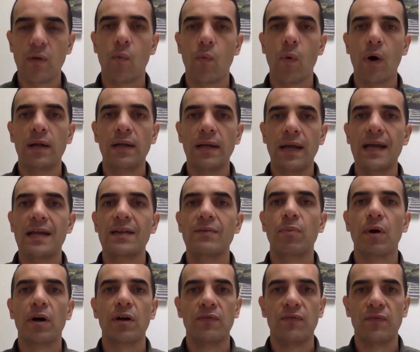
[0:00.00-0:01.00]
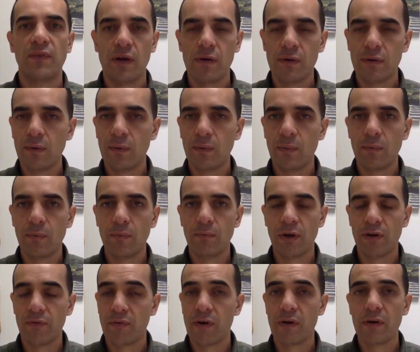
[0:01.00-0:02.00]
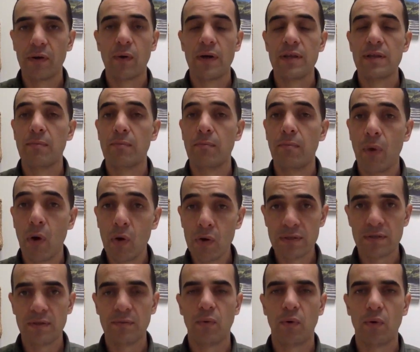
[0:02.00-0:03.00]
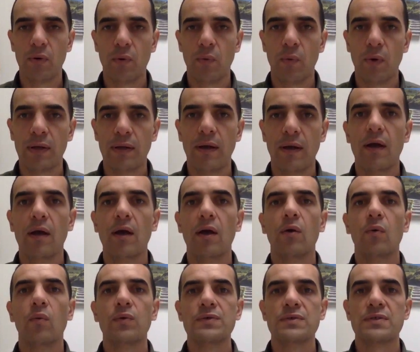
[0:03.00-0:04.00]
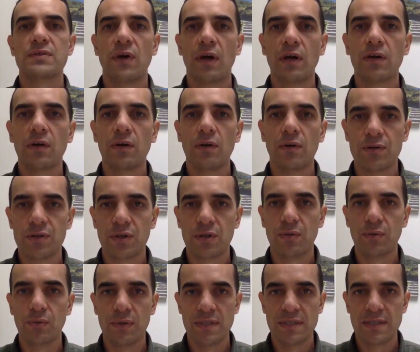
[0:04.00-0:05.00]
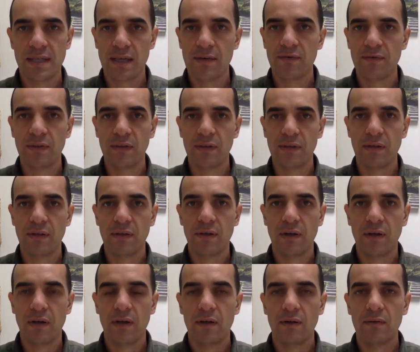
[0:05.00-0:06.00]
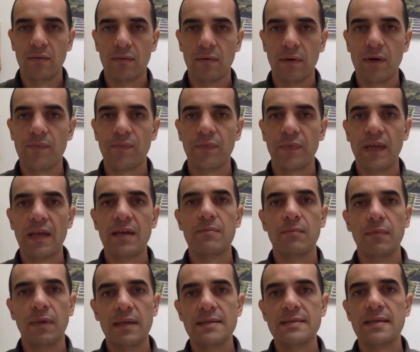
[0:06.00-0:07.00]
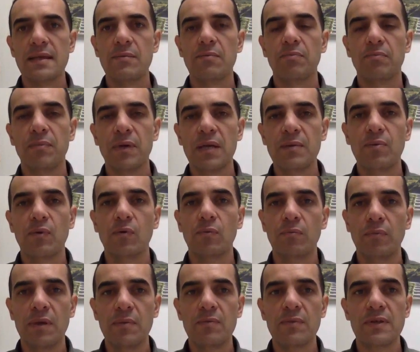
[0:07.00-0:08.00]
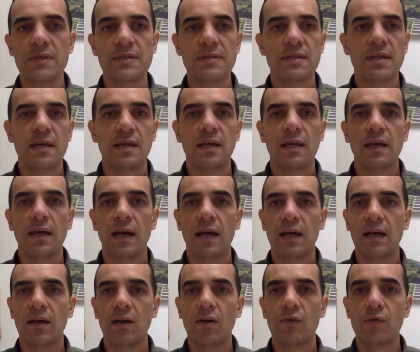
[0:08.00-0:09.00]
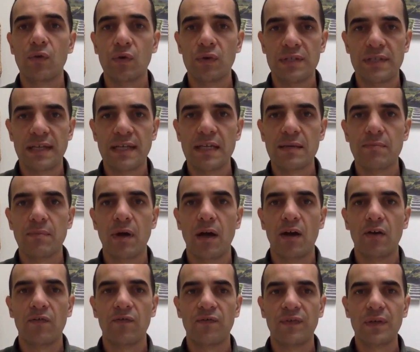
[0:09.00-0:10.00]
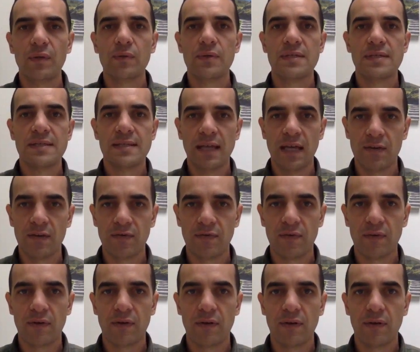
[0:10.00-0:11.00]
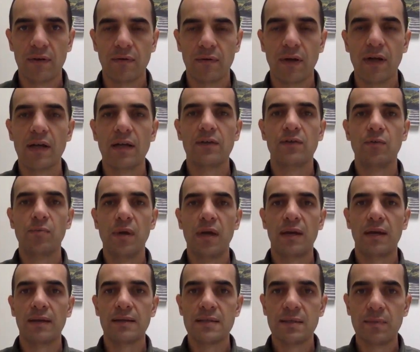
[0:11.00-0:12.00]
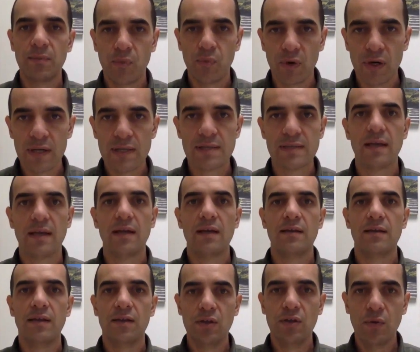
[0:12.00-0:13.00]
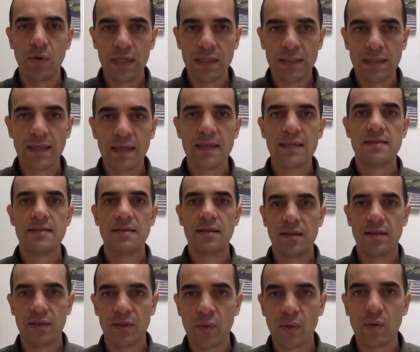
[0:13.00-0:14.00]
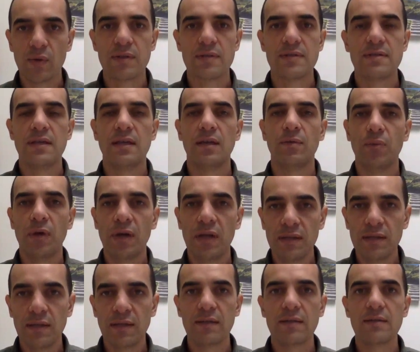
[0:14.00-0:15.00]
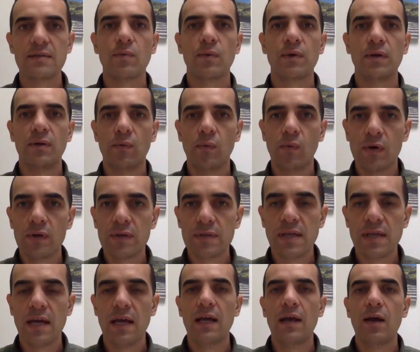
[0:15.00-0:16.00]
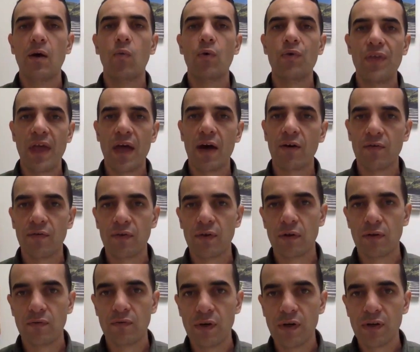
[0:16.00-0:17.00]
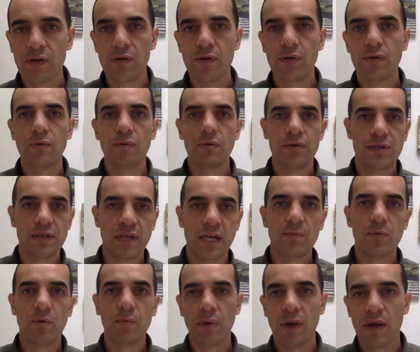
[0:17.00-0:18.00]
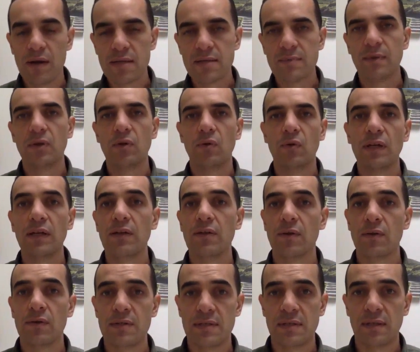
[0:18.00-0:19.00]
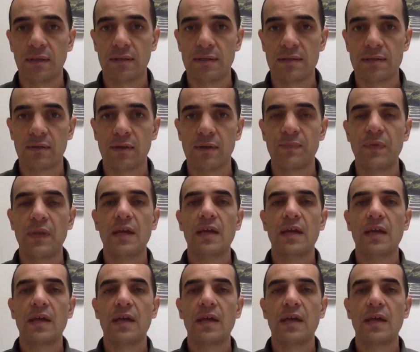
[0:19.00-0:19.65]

One, and by far and away the most important one, was psychological safety, right? That means that people, members of your team, feel safe, right? To be able to express their new ideas, their thoughts, their opinions, what it was, without fear of ridicule, shame, embarrassment, or any of those things, right?